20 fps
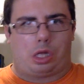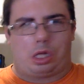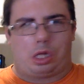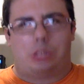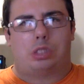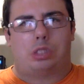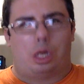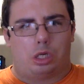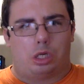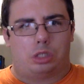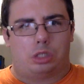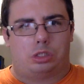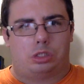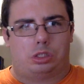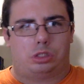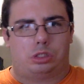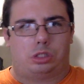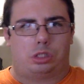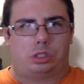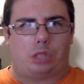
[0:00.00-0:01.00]

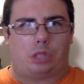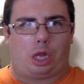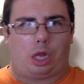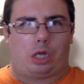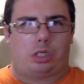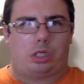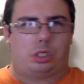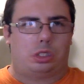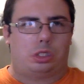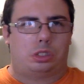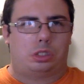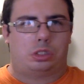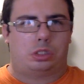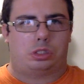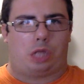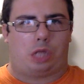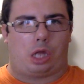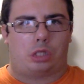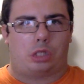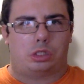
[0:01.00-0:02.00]
impulses to buy the
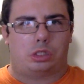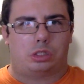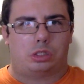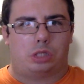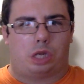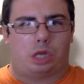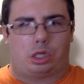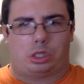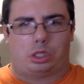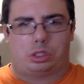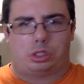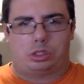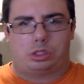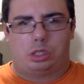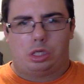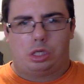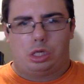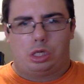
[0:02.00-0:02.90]
newest Apple products.